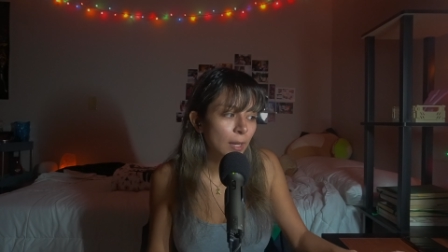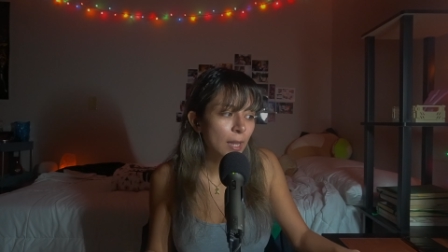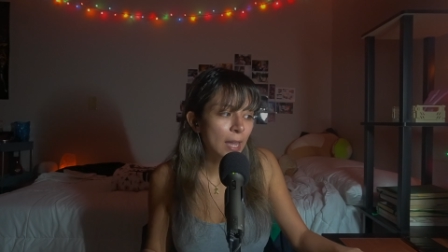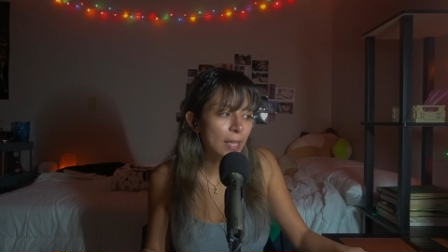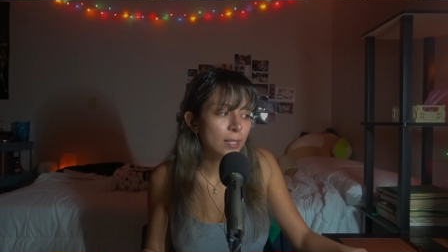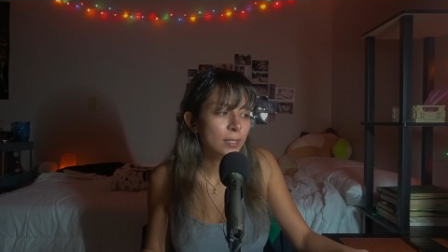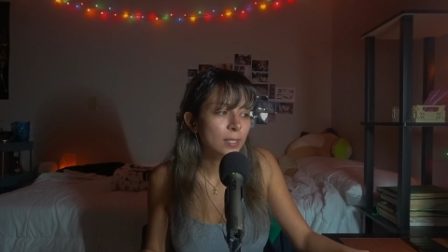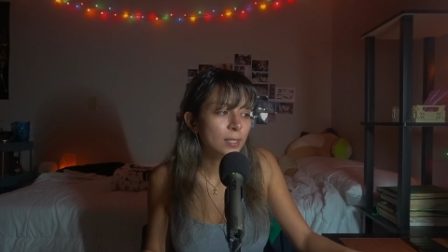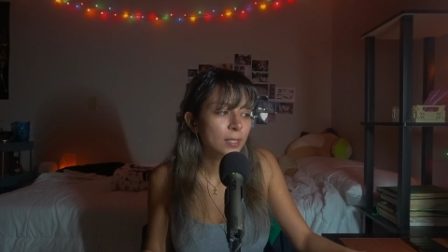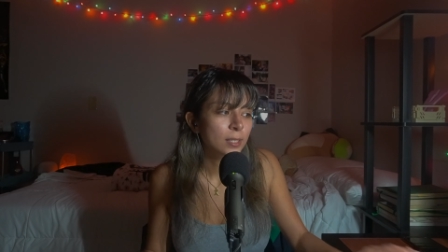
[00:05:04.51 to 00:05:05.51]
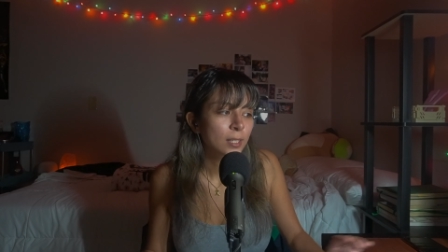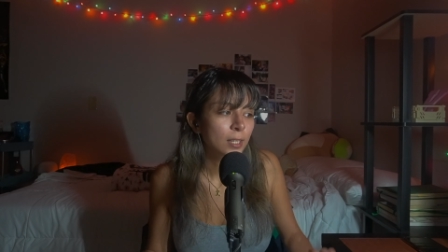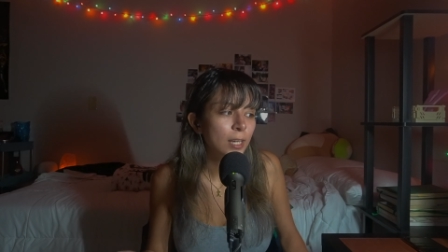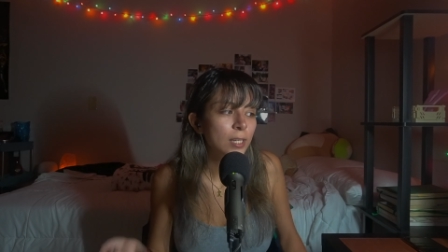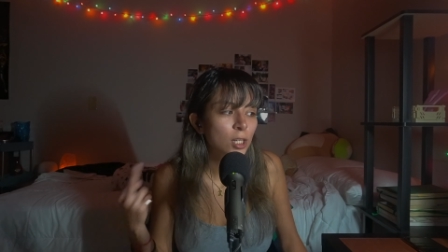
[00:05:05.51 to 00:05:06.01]
And
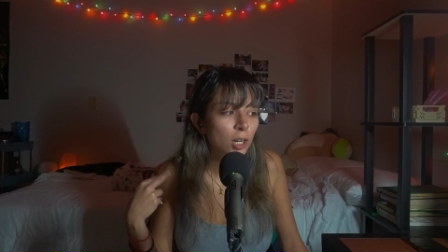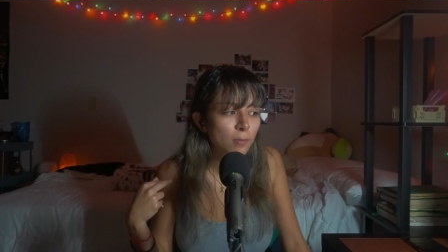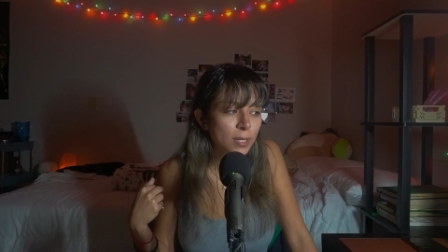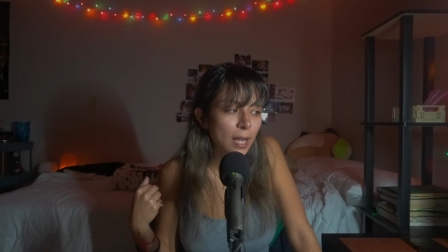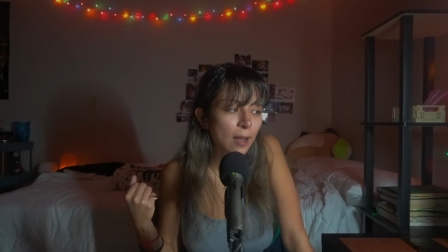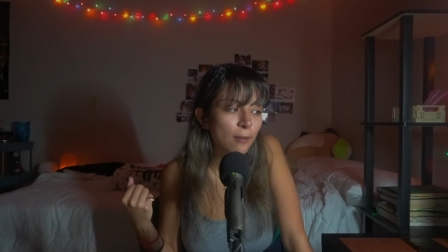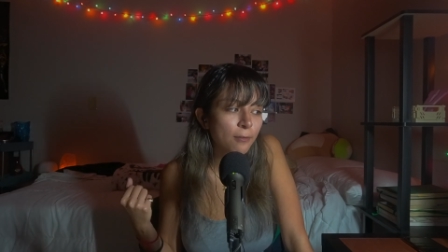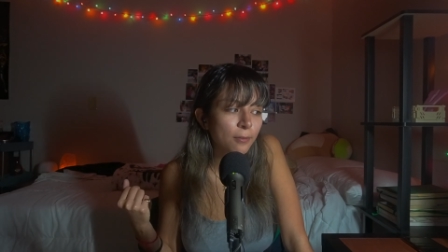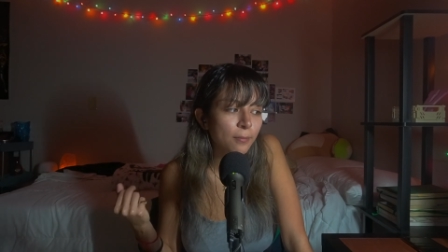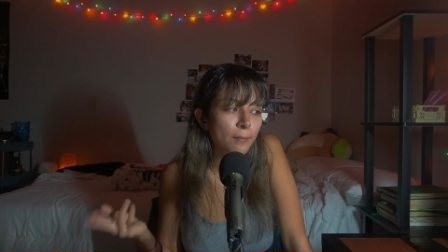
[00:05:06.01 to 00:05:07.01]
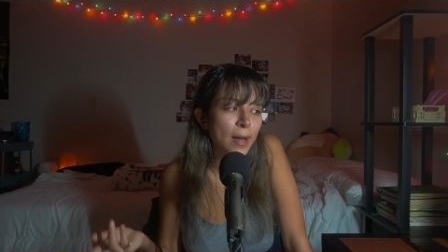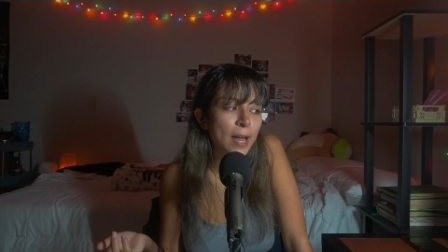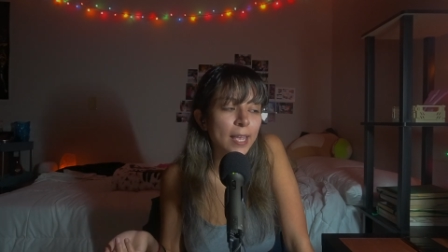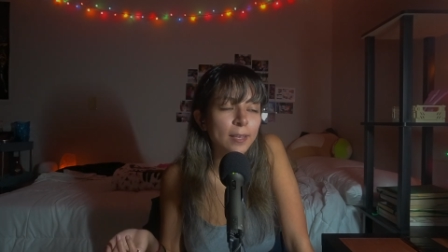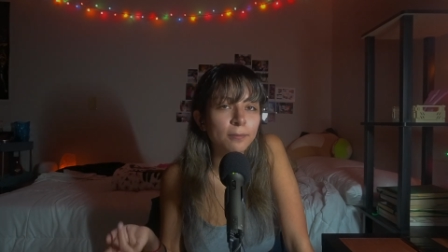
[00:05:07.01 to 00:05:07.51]
in terms of
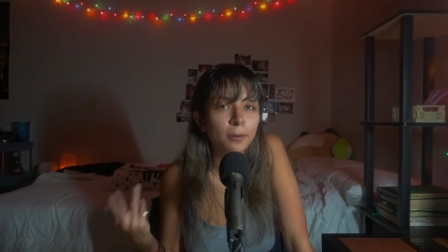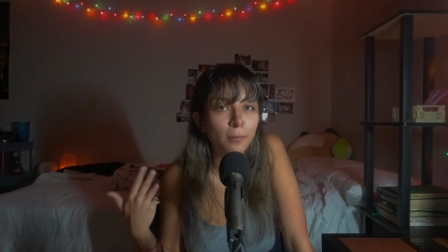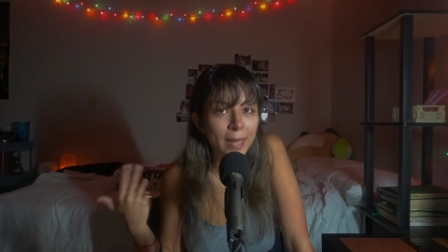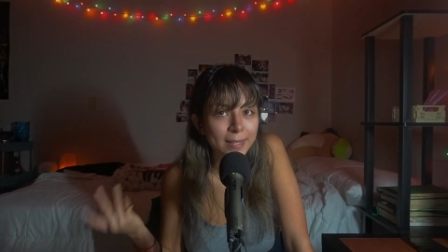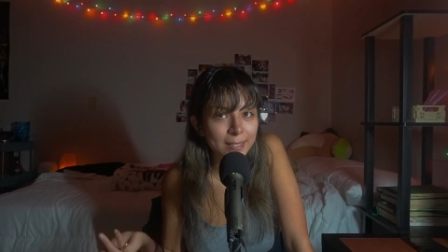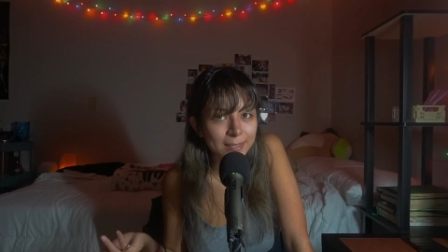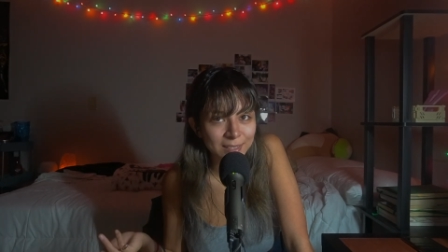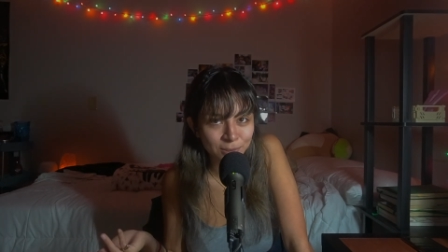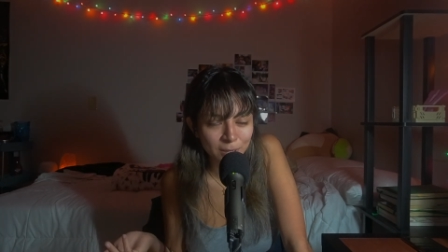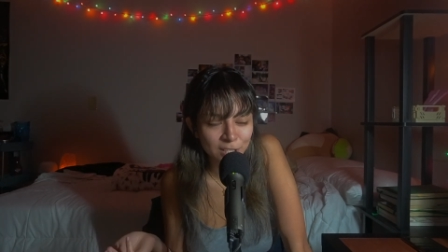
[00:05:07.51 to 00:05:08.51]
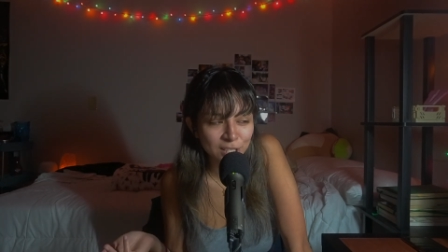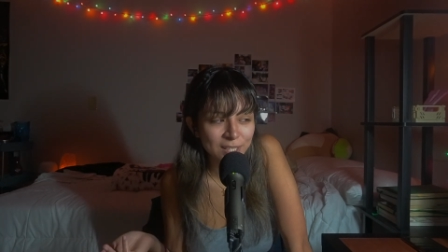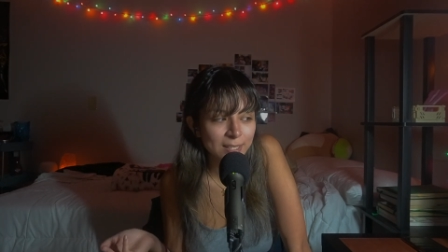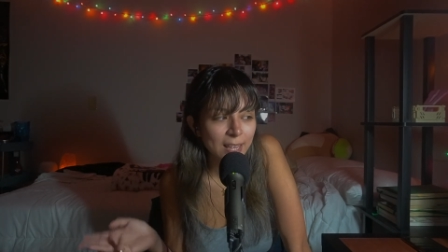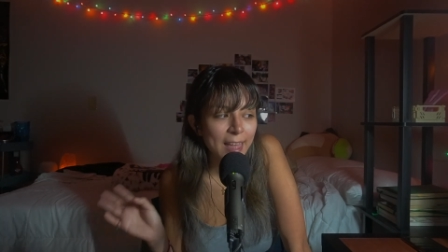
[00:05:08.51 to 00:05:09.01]
my romantic
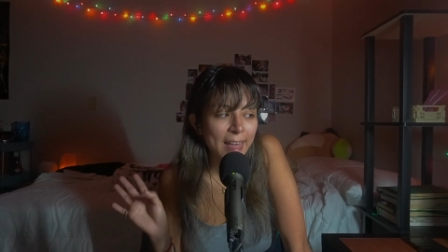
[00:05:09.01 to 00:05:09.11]
situations,